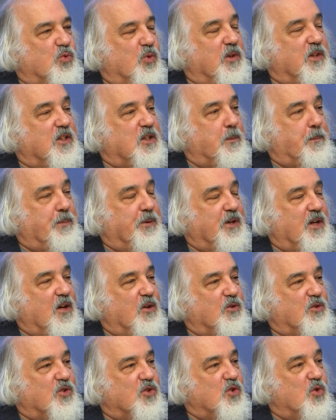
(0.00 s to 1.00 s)
who's willing to put
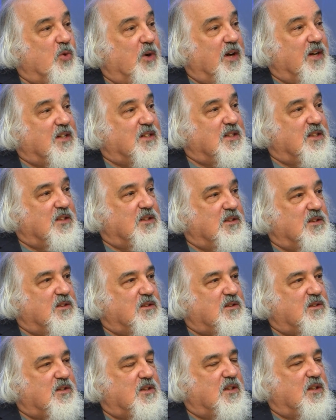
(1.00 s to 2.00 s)
out new
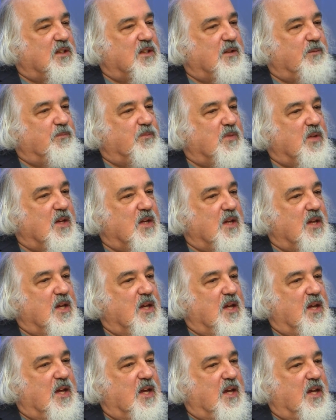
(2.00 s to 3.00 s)
ideas
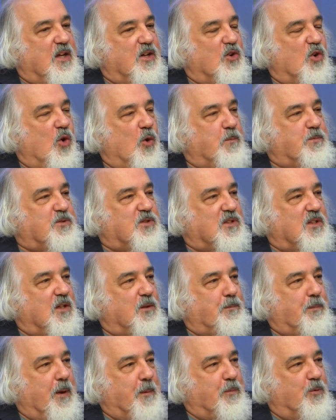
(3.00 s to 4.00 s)
and hopes
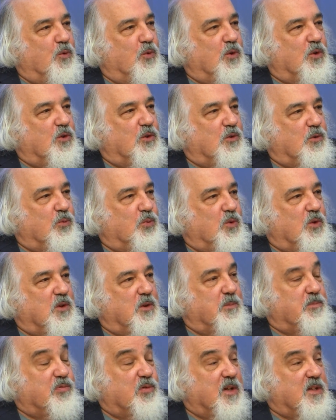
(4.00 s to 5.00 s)
that people will
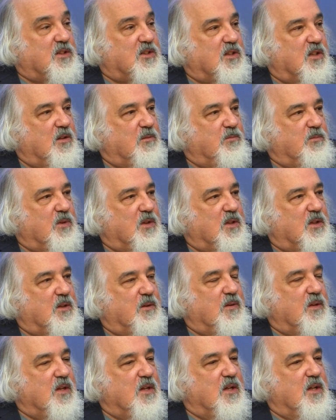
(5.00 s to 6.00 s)
embrace them.
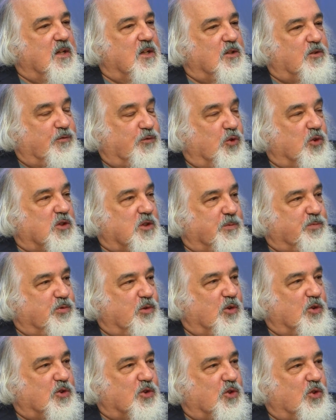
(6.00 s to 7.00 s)
His first
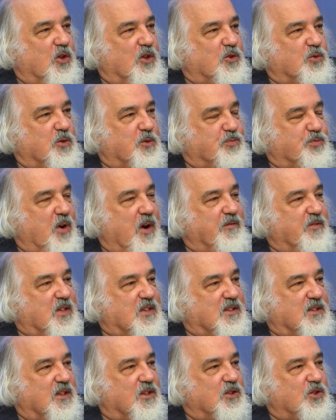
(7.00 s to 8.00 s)
approach, of course, was
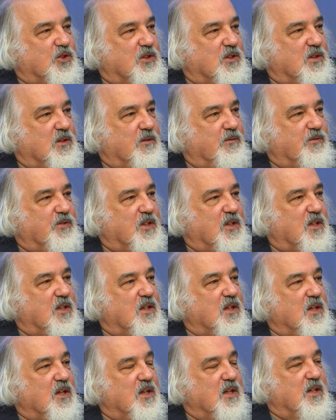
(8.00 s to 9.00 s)
privatization of the
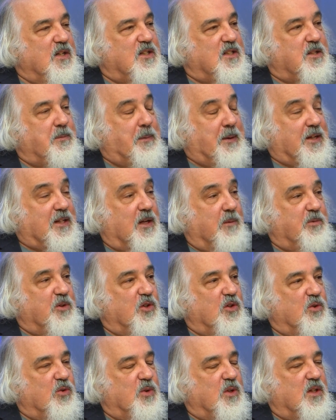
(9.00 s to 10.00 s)

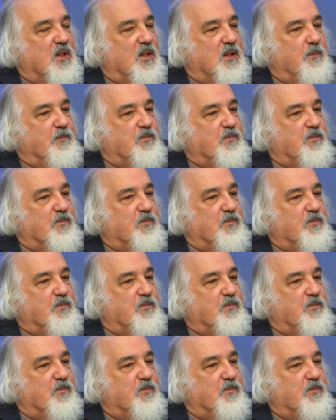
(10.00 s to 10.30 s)
DPW,